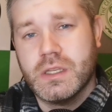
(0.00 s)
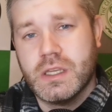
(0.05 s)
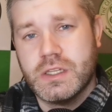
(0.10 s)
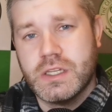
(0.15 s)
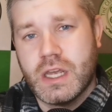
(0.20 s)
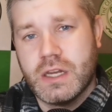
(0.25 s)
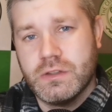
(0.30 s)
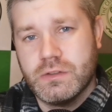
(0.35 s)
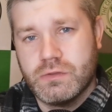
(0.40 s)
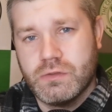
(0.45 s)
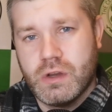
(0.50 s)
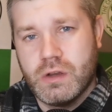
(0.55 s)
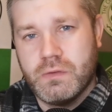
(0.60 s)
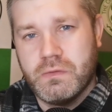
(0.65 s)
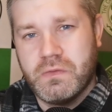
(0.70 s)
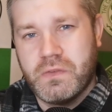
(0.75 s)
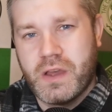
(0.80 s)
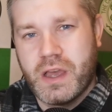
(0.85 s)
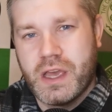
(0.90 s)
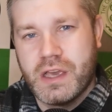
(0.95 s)
The channel's
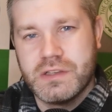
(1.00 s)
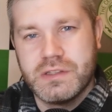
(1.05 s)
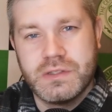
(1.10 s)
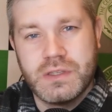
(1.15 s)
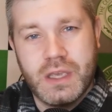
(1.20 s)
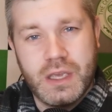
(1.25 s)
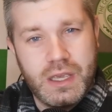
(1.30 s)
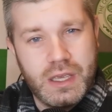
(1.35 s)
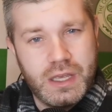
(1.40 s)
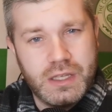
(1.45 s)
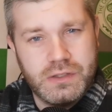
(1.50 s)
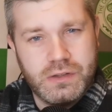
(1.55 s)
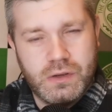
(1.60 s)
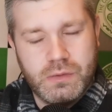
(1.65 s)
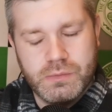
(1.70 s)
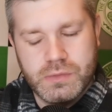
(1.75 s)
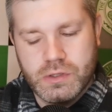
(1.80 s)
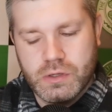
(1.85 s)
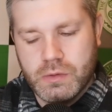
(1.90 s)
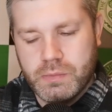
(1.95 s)
growing fast. A
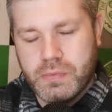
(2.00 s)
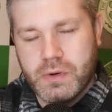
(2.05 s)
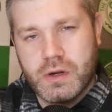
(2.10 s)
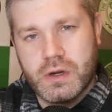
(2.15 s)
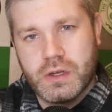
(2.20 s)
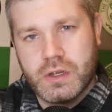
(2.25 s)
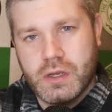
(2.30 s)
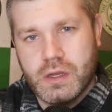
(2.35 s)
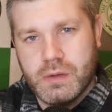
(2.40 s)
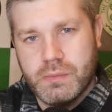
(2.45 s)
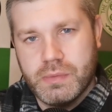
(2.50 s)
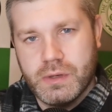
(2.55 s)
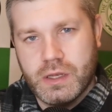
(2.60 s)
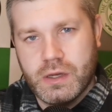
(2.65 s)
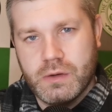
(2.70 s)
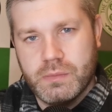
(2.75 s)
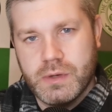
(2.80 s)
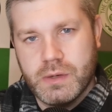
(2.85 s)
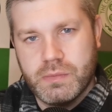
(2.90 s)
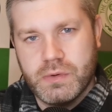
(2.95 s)
thumbs up or a comment
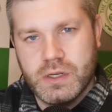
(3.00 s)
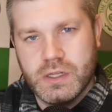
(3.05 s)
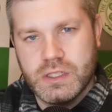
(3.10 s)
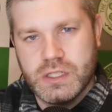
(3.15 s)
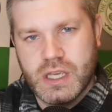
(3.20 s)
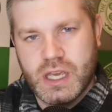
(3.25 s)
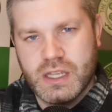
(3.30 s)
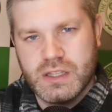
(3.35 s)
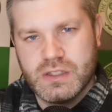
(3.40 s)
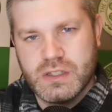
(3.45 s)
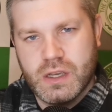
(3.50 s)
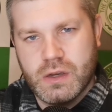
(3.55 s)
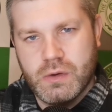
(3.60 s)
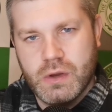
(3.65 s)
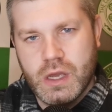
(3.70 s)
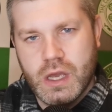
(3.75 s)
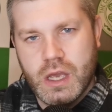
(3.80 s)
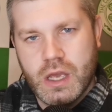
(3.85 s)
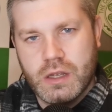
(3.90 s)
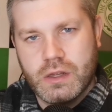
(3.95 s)
below would be appreciated.
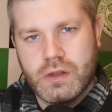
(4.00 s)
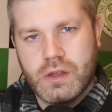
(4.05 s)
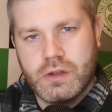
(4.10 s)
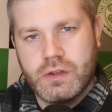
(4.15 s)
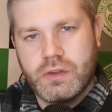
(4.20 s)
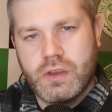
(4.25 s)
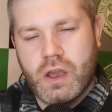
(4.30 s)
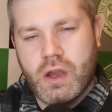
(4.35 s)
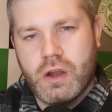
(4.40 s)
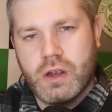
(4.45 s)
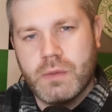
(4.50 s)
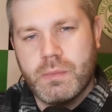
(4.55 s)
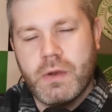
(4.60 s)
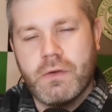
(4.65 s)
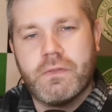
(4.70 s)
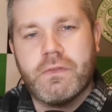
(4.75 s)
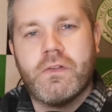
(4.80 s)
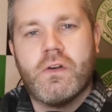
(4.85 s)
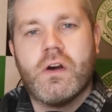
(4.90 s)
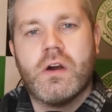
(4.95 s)
So, can i talk
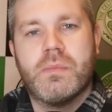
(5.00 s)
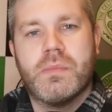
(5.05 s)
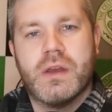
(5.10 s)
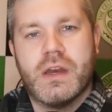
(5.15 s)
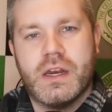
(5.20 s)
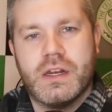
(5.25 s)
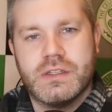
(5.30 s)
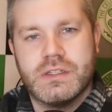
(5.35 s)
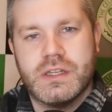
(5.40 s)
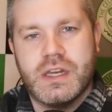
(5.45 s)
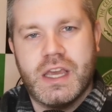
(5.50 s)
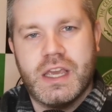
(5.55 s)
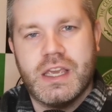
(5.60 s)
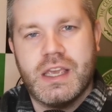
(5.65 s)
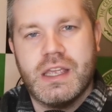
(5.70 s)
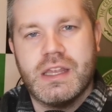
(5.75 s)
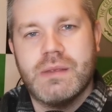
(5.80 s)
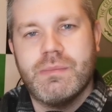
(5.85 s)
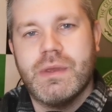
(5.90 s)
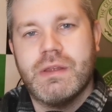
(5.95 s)
about four players
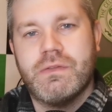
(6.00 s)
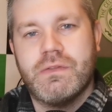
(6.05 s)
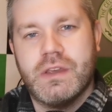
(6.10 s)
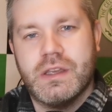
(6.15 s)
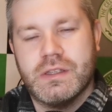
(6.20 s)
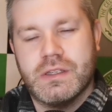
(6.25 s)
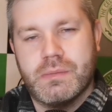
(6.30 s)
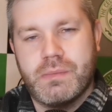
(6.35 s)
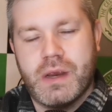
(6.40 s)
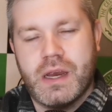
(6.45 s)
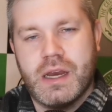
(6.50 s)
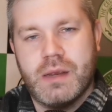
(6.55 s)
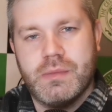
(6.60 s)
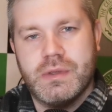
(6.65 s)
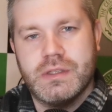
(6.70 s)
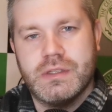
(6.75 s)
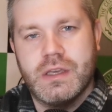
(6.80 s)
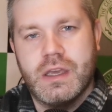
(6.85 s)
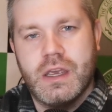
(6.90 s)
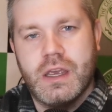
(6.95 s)
today in the midfield
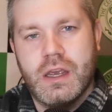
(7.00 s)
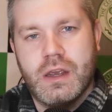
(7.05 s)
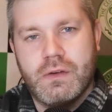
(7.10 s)
department.